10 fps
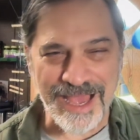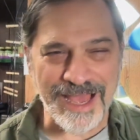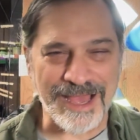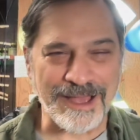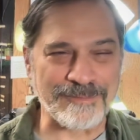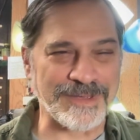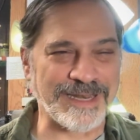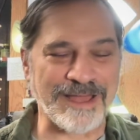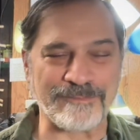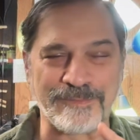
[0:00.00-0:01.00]

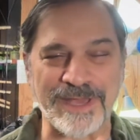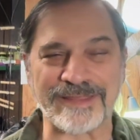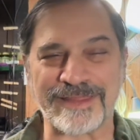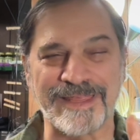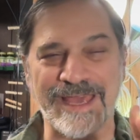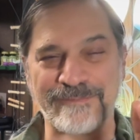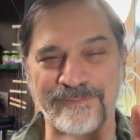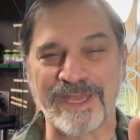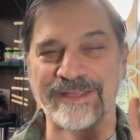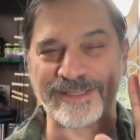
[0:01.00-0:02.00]
And I'll bet that
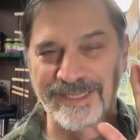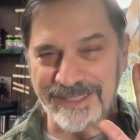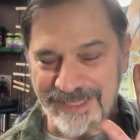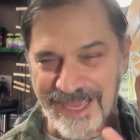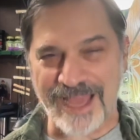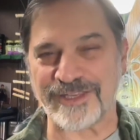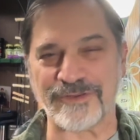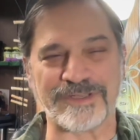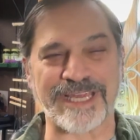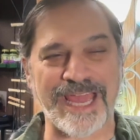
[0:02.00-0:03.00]
Ben did not use